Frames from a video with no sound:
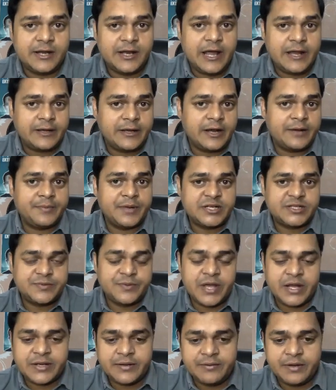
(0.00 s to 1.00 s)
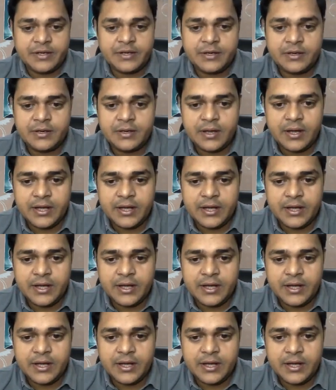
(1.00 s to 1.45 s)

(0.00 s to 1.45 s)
LAN card must be activated.